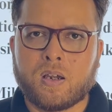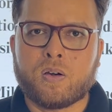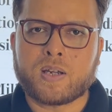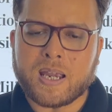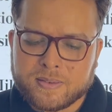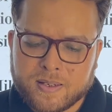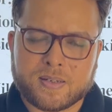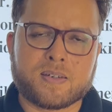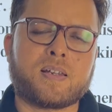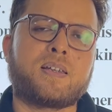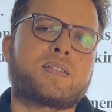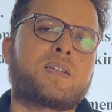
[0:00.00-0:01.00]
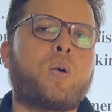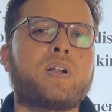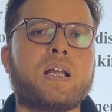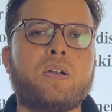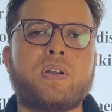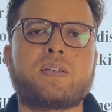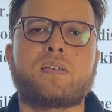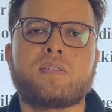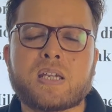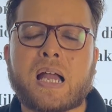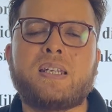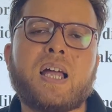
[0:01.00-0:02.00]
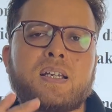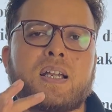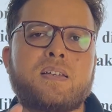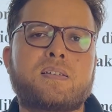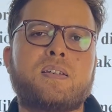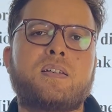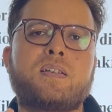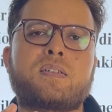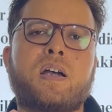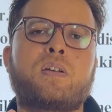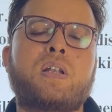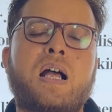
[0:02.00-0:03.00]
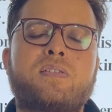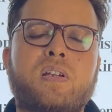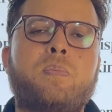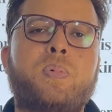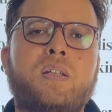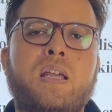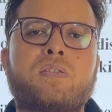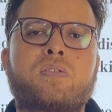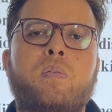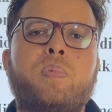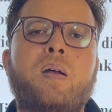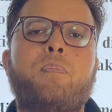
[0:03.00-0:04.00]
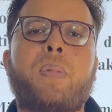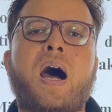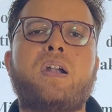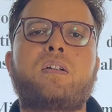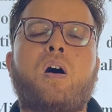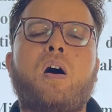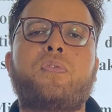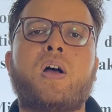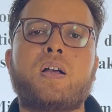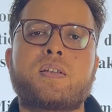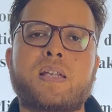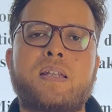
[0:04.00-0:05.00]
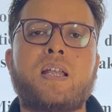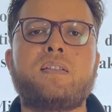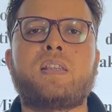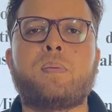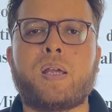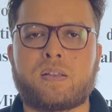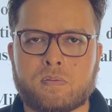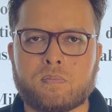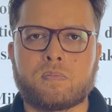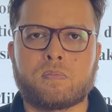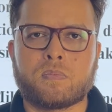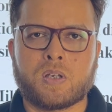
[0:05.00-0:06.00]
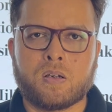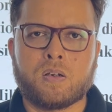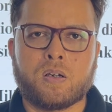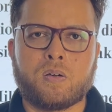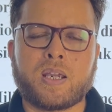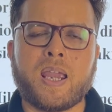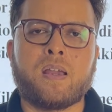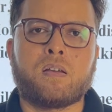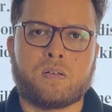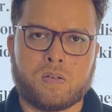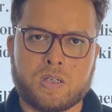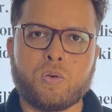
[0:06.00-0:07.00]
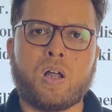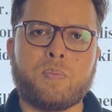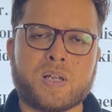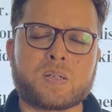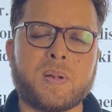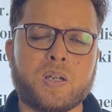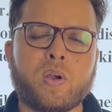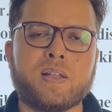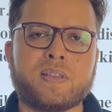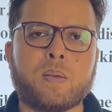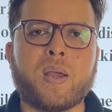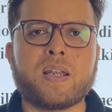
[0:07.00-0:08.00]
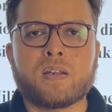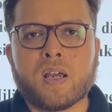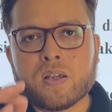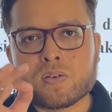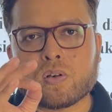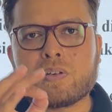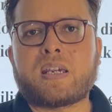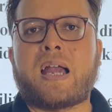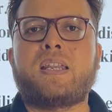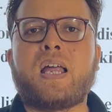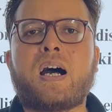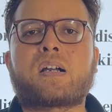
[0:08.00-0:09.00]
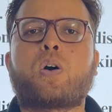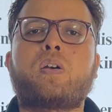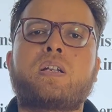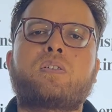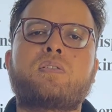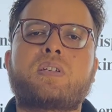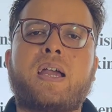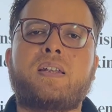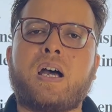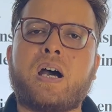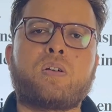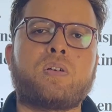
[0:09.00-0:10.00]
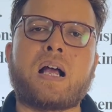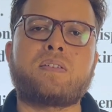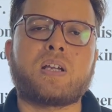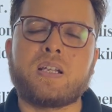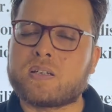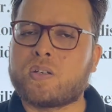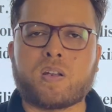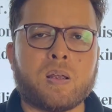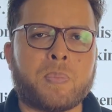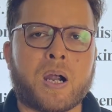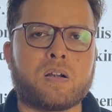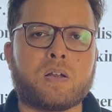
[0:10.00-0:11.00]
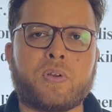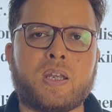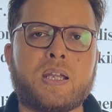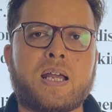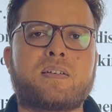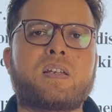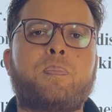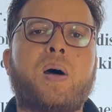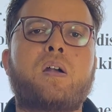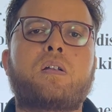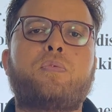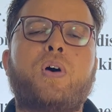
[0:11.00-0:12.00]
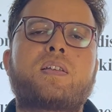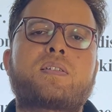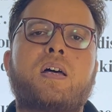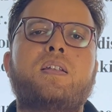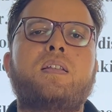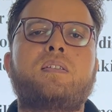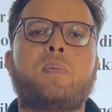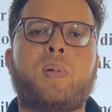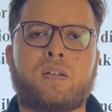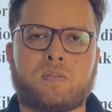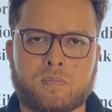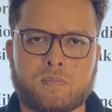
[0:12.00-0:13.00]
Okay, this is a historical reason. China considers Arunachal Pradesh to be a part of southern Tibet. Okay, you all must be knowing Tibet. So China, according to China, Arunachal is not a part of India. It is a part of what? Southern Tibet.